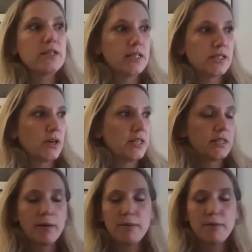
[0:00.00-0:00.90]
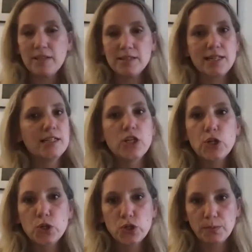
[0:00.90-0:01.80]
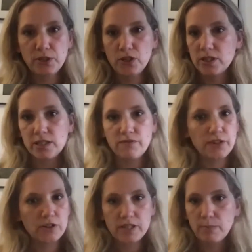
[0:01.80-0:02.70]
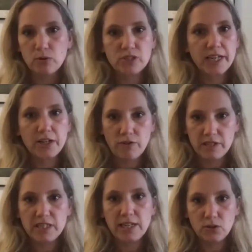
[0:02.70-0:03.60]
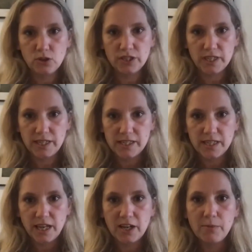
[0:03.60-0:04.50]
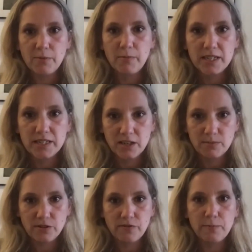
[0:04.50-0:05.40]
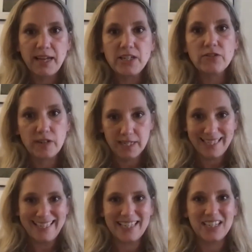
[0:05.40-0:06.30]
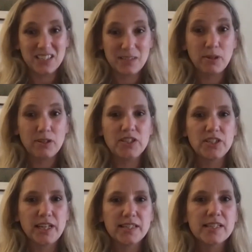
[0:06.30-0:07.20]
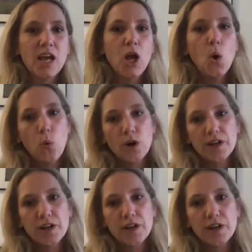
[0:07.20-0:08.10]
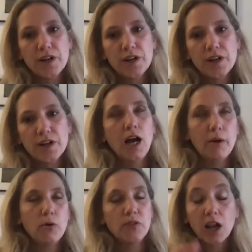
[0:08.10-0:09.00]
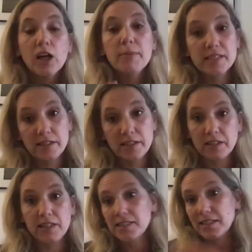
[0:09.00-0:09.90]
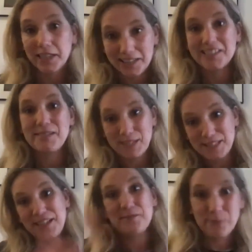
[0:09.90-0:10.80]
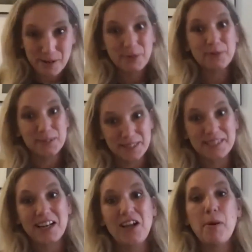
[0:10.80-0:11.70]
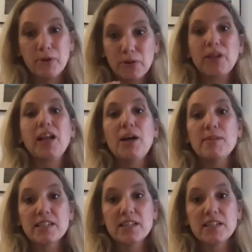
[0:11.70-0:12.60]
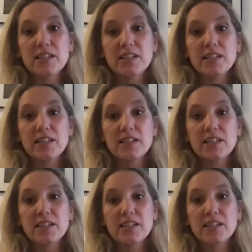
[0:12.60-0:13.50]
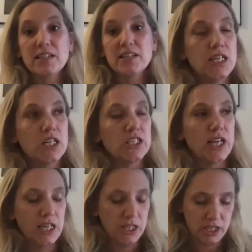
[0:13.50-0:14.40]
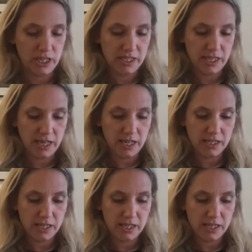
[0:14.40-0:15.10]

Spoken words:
So I think that, I mean, there's clearly huge opportunity for using blockchain or other technologies in terms of better assessing our supply chains. One of the, on the climate side of things, and again, this extends way beyond just climate, but on the climate side of things, one of the key challenges is,